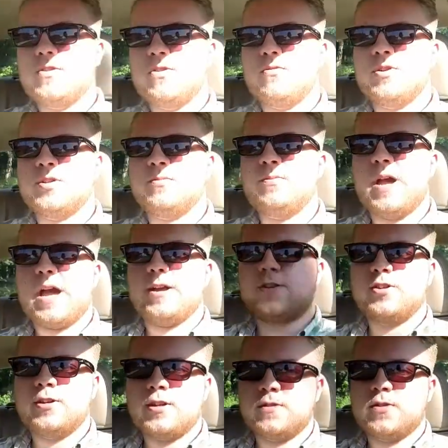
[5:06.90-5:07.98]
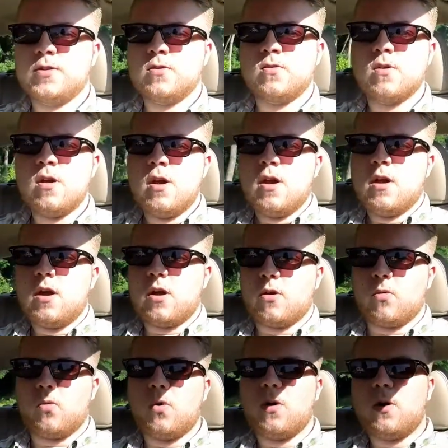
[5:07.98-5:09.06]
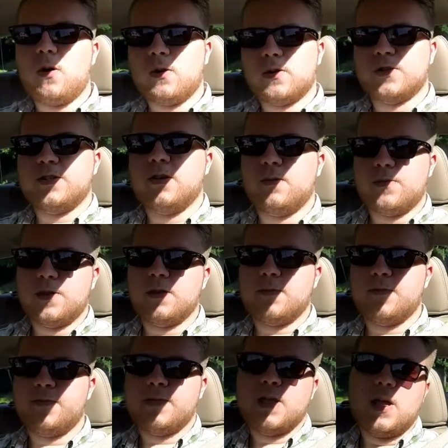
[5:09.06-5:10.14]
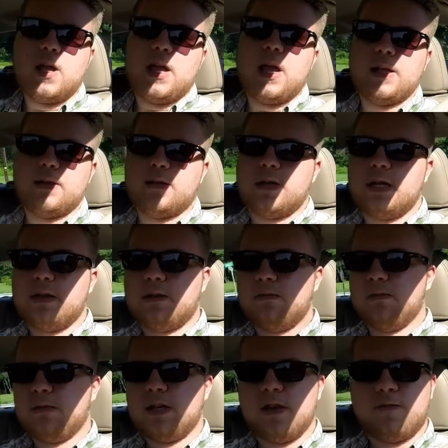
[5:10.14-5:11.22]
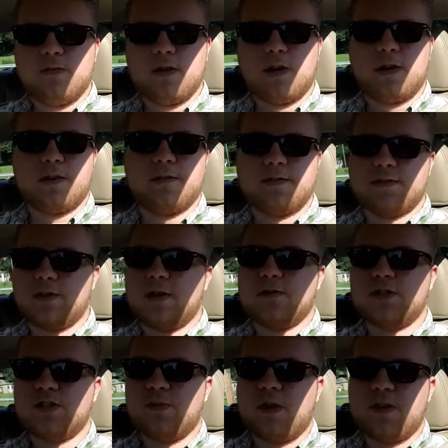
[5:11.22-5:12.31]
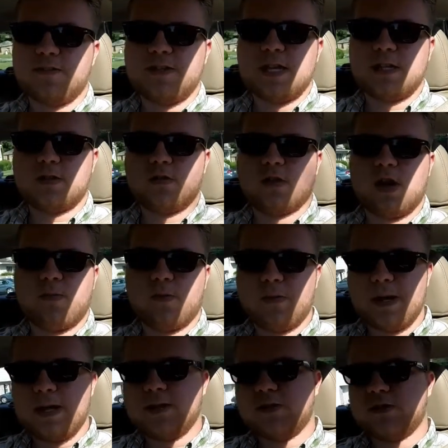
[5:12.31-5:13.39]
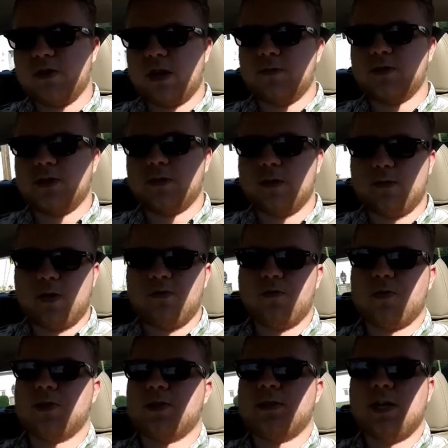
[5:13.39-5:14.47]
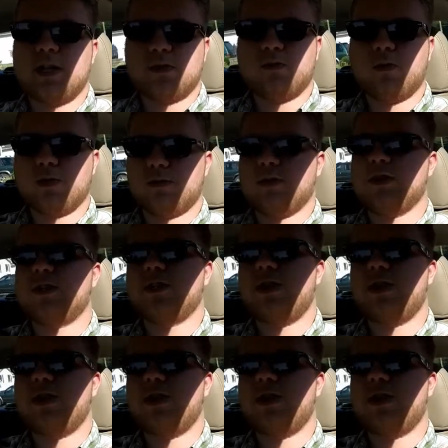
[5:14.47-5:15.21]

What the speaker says: do is bash it into a wall or something and give you a small dent or a couple paint scrapes on the bumpers, and that's what you